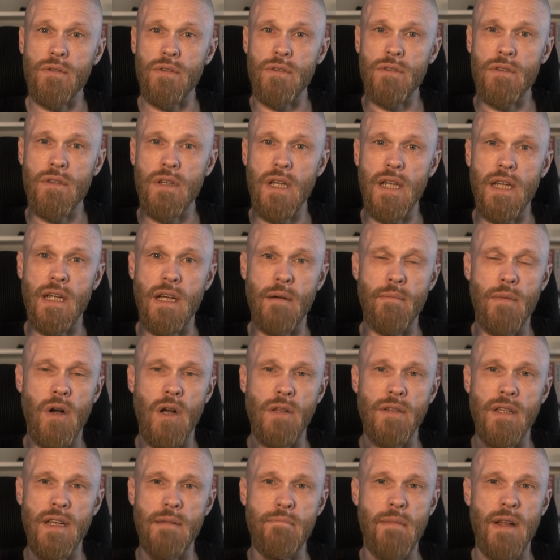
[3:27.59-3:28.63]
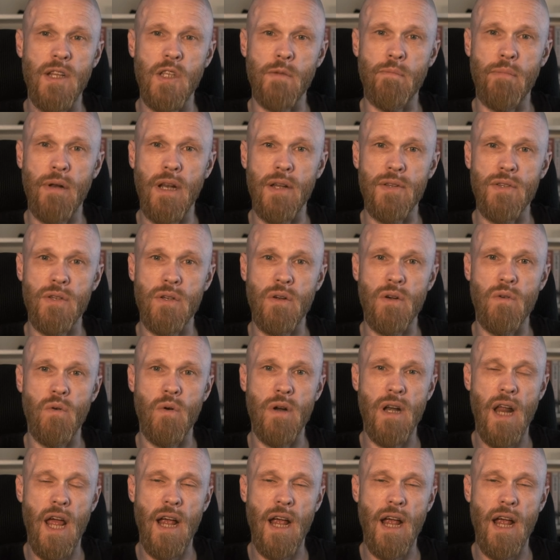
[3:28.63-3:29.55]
He commanded immense political and